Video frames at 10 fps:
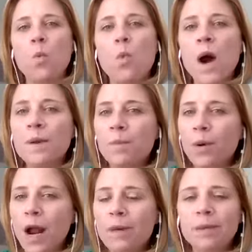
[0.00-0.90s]
What
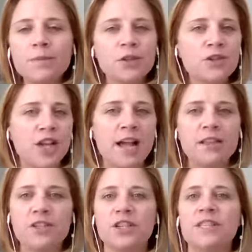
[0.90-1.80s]
problems or
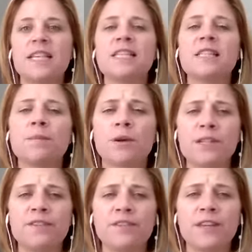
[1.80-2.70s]
challenges is the
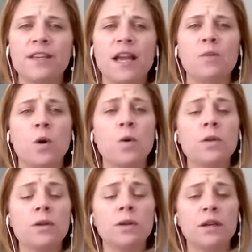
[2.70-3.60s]
person filling that role